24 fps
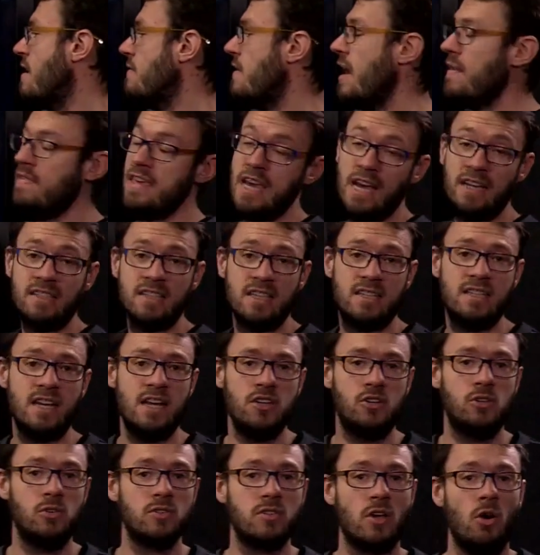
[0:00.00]
that the
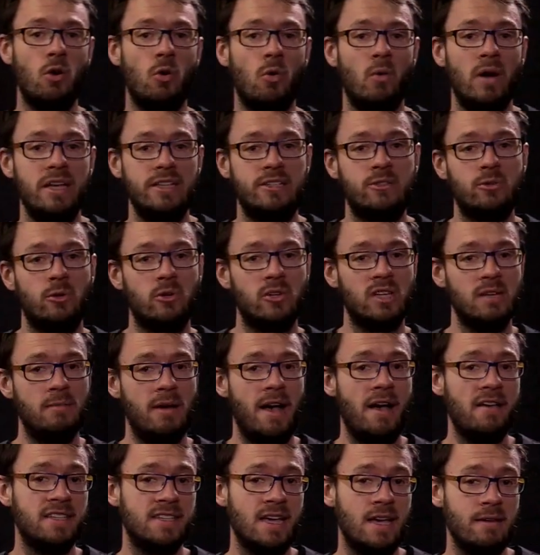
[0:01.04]
existentials are always talking
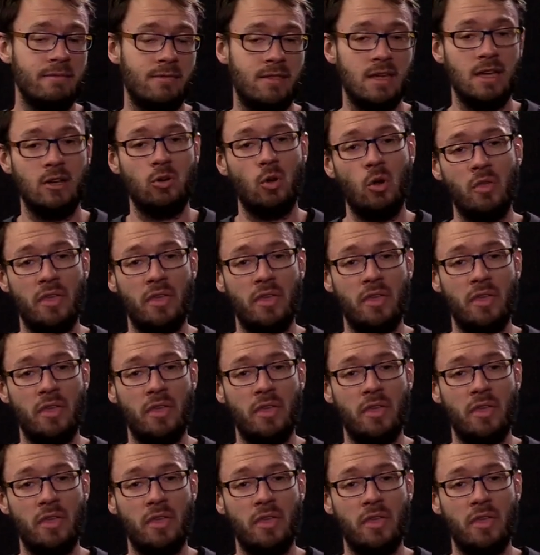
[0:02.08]
about the same thing,